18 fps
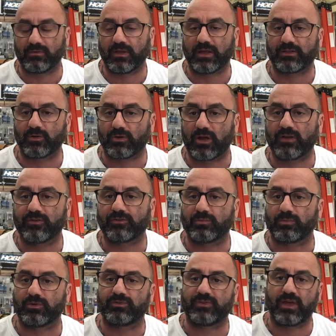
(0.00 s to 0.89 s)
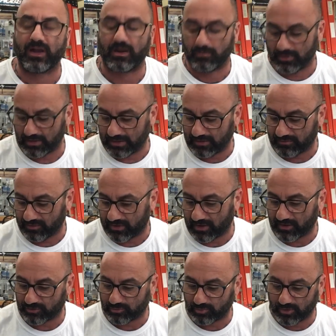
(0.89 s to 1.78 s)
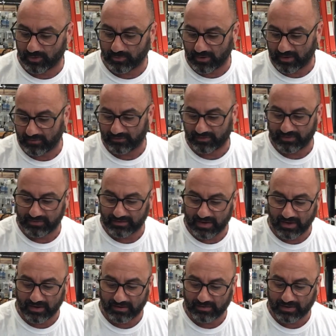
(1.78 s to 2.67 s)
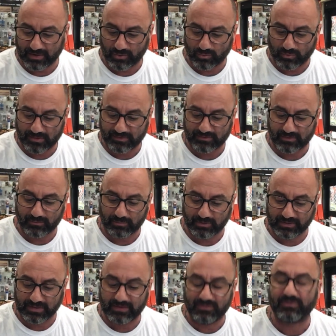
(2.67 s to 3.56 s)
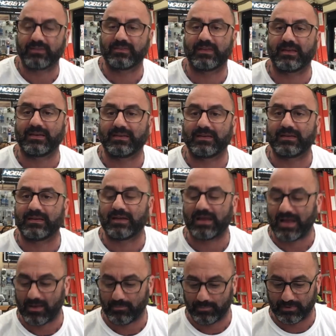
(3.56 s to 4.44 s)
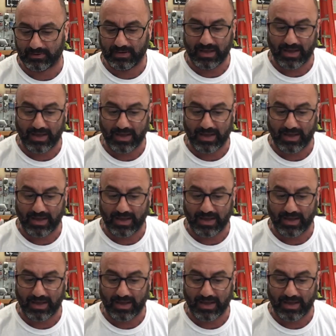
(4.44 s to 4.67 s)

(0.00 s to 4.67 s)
Like the customer said, I'm gonna give the customer the benefit of the doubt. I got no reason to believe that they didn't happen.